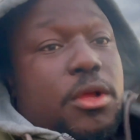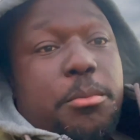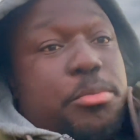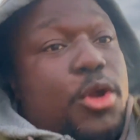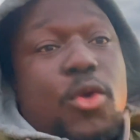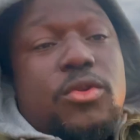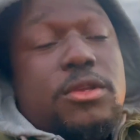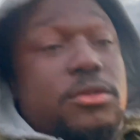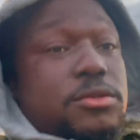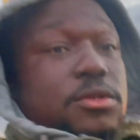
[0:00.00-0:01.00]

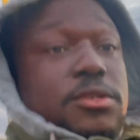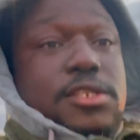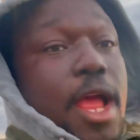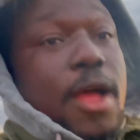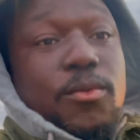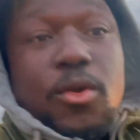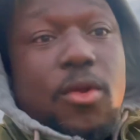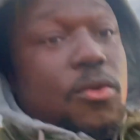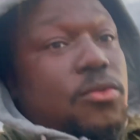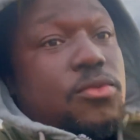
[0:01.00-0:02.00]
Brody,
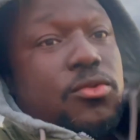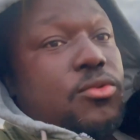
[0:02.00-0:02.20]
Tyrone.